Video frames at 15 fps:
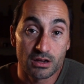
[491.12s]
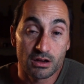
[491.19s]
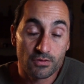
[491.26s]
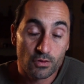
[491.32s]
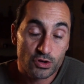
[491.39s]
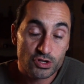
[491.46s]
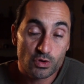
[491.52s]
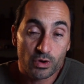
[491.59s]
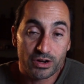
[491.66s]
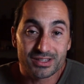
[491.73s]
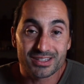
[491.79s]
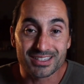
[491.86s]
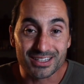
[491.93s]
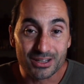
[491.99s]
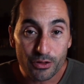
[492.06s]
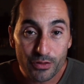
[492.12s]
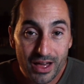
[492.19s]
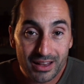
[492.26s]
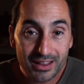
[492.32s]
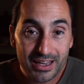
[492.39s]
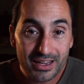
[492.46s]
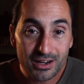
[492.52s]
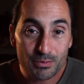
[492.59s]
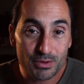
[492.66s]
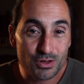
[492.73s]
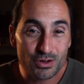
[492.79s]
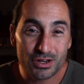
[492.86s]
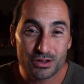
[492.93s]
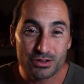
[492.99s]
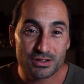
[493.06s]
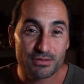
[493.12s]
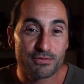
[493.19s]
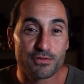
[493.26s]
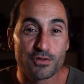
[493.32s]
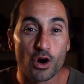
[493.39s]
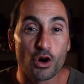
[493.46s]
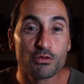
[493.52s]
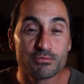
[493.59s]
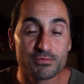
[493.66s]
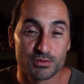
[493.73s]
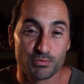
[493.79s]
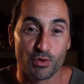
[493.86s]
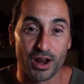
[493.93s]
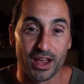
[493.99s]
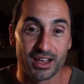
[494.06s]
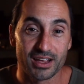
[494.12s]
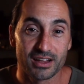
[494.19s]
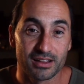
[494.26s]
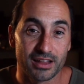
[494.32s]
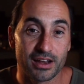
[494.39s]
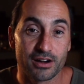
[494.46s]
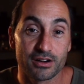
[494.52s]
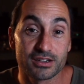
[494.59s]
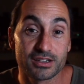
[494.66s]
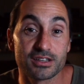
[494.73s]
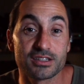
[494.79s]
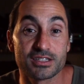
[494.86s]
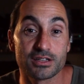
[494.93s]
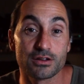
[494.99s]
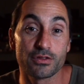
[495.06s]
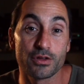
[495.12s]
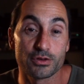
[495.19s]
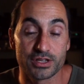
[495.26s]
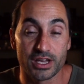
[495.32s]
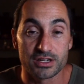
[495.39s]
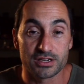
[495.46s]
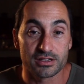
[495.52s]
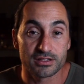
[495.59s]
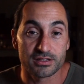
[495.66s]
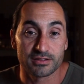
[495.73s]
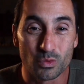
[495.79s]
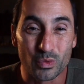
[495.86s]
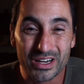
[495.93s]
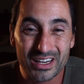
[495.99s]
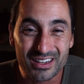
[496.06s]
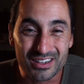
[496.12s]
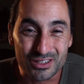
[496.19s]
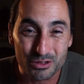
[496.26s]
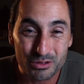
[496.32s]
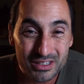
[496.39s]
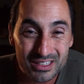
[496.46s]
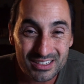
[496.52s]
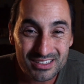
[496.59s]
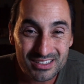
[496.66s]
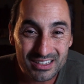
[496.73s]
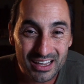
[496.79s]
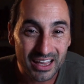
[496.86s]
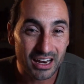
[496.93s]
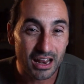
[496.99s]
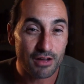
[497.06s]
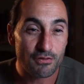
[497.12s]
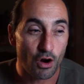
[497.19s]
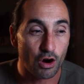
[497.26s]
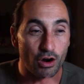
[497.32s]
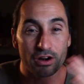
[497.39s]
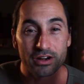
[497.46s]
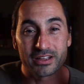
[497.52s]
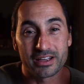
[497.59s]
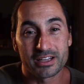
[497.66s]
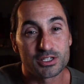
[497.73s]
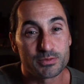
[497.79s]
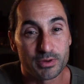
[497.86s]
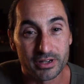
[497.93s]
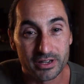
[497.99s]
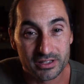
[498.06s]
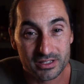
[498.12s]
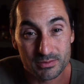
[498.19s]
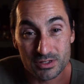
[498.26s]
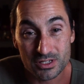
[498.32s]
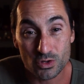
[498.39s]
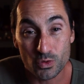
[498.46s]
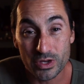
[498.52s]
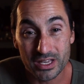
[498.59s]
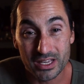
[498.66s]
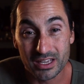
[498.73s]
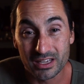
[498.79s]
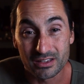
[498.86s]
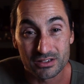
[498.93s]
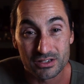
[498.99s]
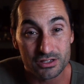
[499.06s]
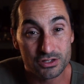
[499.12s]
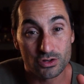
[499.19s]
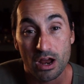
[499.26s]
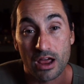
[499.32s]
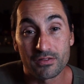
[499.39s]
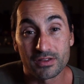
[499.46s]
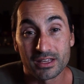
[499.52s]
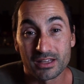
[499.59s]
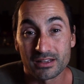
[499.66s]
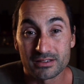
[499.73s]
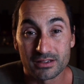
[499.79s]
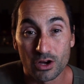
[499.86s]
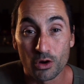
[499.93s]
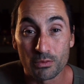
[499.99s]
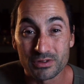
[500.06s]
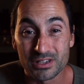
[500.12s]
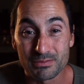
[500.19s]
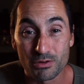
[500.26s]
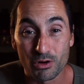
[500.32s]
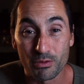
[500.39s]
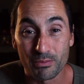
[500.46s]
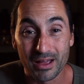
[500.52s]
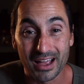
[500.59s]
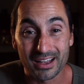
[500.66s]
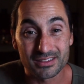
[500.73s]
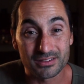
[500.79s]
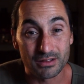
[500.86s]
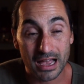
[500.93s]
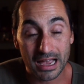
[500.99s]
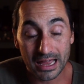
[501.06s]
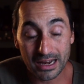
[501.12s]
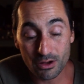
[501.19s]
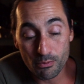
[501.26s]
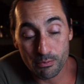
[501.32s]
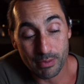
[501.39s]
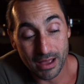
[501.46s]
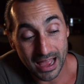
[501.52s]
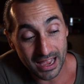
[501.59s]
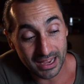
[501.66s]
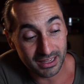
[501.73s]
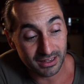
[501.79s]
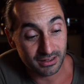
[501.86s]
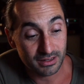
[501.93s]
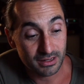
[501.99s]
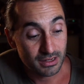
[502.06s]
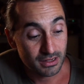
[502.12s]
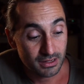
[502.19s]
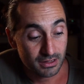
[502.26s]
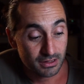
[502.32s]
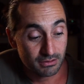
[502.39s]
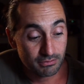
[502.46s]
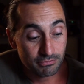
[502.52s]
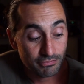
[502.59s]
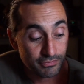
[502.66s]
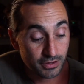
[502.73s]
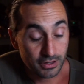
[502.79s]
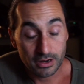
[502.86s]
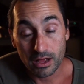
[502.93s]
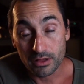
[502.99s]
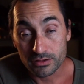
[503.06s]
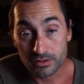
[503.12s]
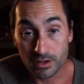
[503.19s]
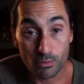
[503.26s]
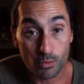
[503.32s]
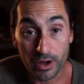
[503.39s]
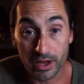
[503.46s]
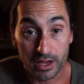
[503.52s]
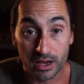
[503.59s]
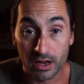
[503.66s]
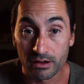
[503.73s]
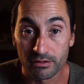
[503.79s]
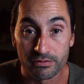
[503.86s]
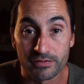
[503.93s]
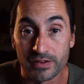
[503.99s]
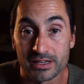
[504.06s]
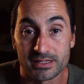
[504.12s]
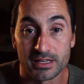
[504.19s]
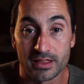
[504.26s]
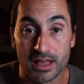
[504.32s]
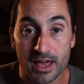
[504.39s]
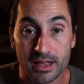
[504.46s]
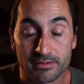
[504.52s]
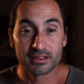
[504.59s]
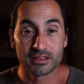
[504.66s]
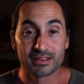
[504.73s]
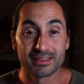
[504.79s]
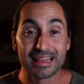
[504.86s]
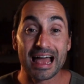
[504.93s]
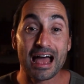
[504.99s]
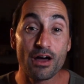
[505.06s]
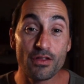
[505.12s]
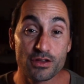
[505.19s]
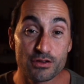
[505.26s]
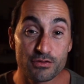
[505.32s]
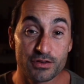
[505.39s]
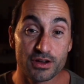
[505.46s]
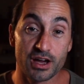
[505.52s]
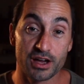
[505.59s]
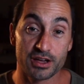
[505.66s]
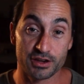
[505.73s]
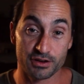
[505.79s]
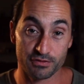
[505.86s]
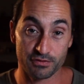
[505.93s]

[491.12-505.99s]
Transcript: Of course, you'll want to seal that later, but you can use some foam spray later to seal those edges. We didn't do this, and I've already experienced some squeaking just driving it to Home Depot and back, so I gotta go back and figure out some way of fixing that. Now that you've cut your